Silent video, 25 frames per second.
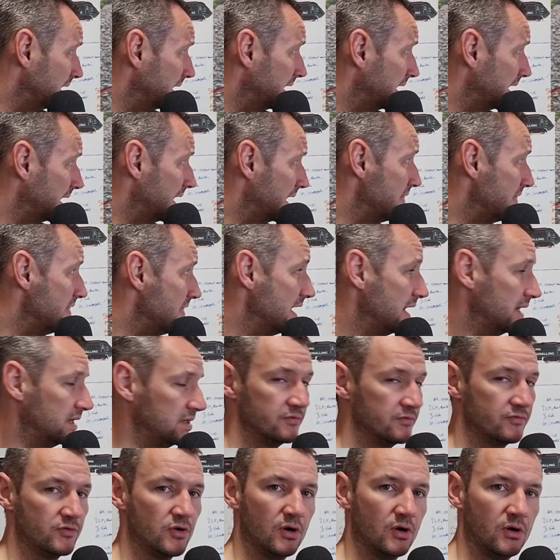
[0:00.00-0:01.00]
and then
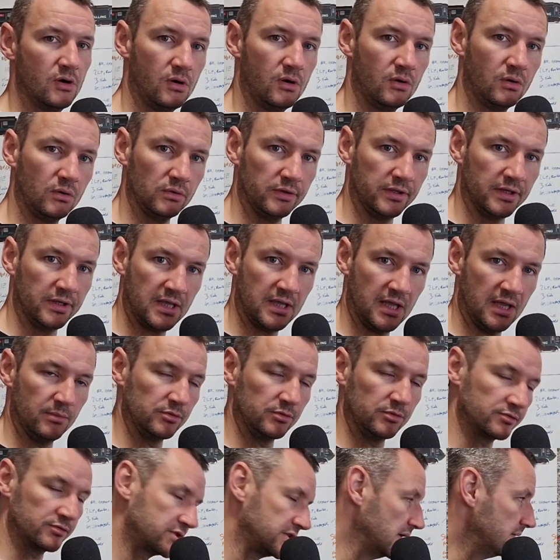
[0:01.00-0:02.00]
you've got all the
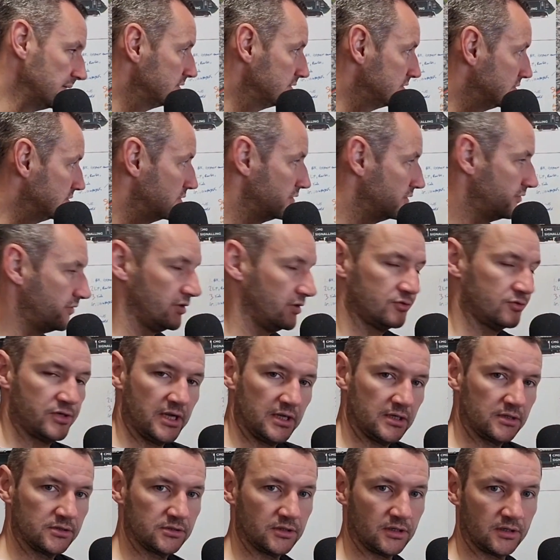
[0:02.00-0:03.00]
cables, same as you do for a
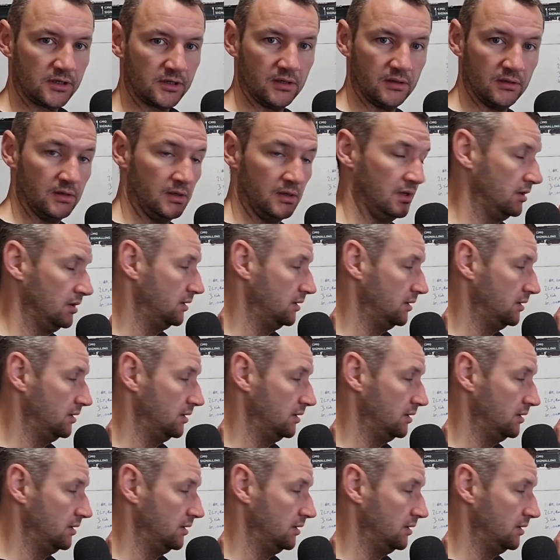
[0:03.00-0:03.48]
track circuit.